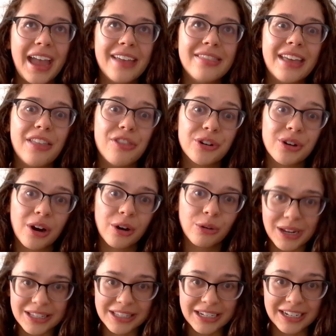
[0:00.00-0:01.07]
And then there are
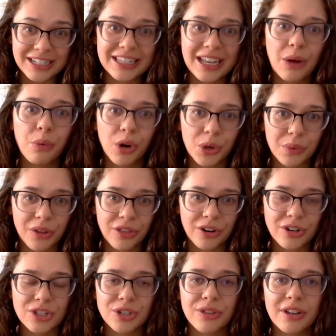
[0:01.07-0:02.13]
residents that work with
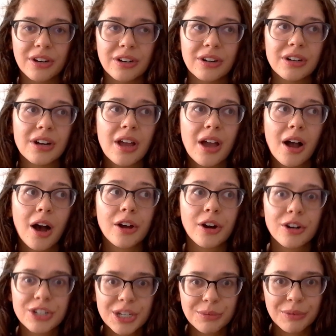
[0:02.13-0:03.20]
her. So they're on
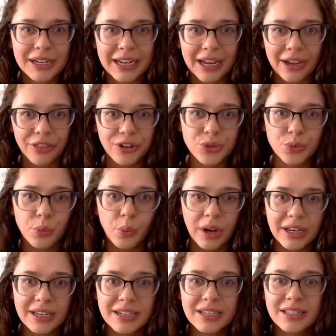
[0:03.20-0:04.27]
our team right now, there's
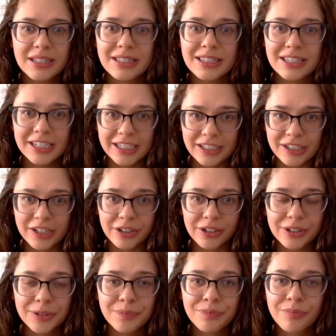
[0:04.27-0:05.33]
one
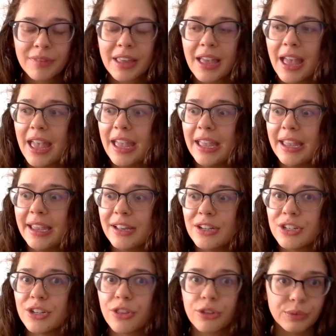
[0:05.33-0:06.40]
senior
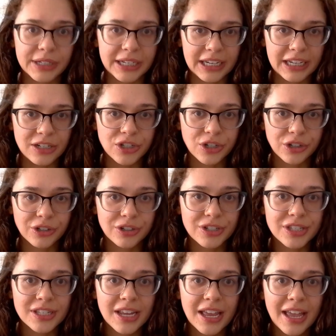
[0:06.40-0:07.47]
and 3
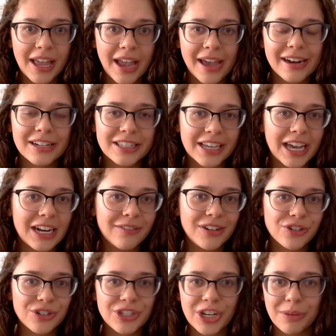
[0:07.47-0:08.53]
interns. And it's kind of
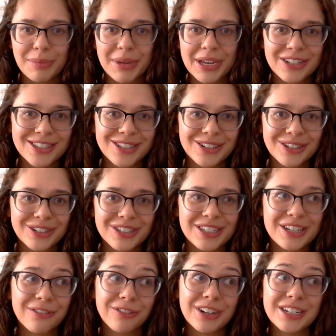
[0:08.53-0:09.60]
interesting because there's
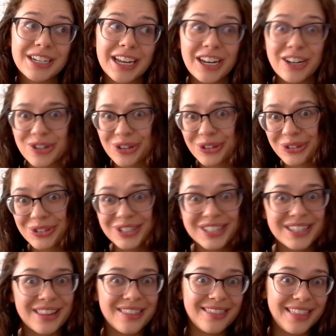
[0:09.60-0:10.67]
different
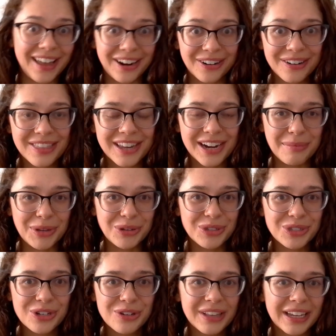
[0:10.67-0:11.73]
interns there that I'm
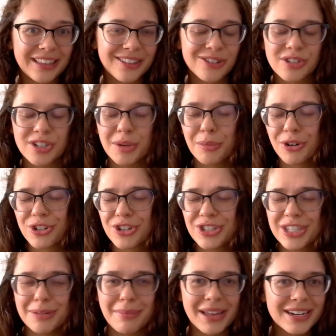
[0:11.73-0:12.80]
used to. Like there's an
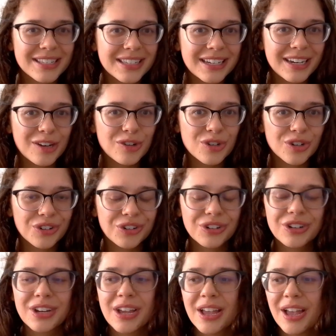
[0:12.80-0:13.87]
emergency medicine
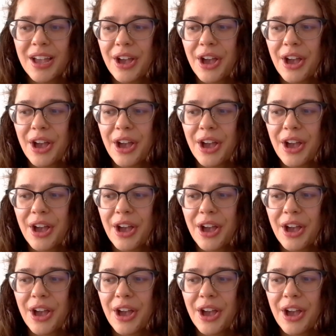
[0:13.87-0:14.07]
intern.